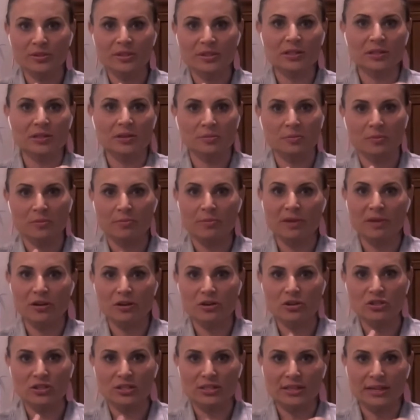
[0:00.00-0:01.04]
was some,
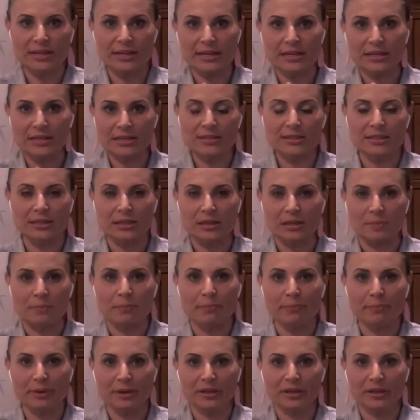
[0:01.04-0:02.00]
marriage is not easy,